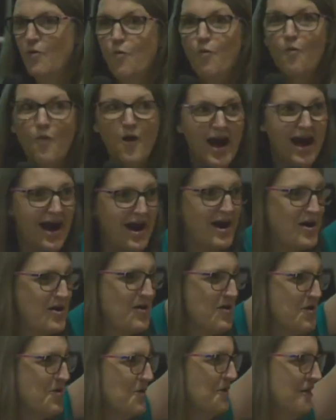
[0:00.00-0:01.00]

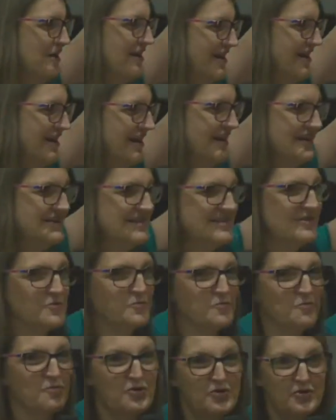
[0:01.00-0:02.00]
Wow, it's the
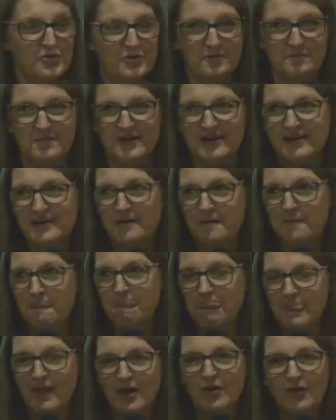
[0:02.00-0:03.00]
room.
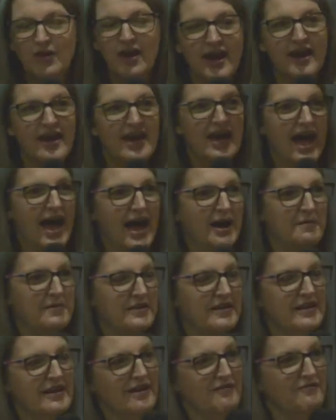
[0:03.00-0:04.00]
Okay, how
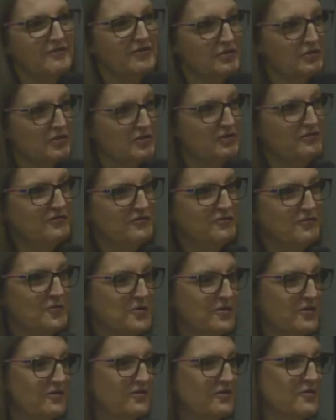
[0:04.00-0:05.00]
many have third,
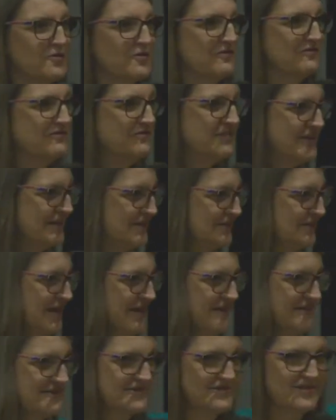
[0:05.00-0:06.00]
fourth, or fifth
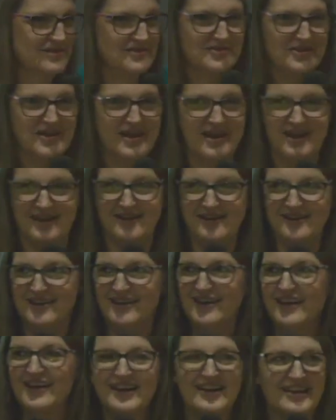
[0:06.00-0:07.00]
graders? Raise your hand.
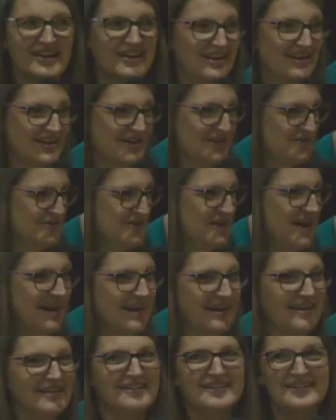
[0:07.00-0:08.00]
All
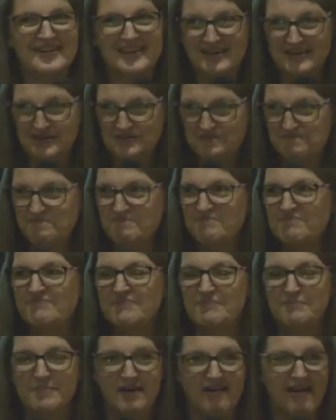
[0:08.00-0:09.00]
right,
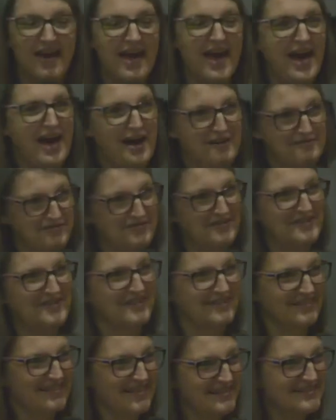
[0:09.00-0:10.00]
about half.
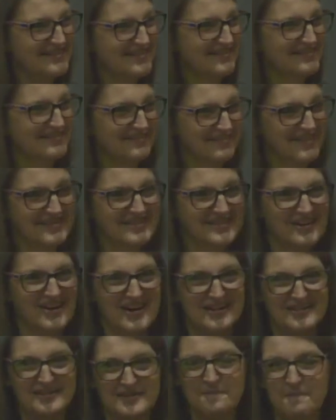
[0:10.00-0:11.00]
That's
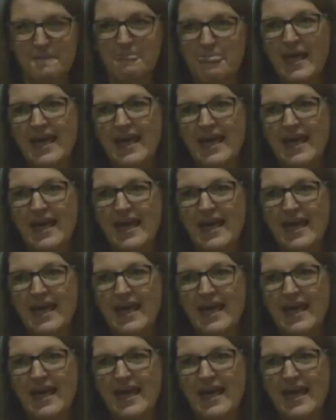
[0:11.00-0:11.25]
awesome.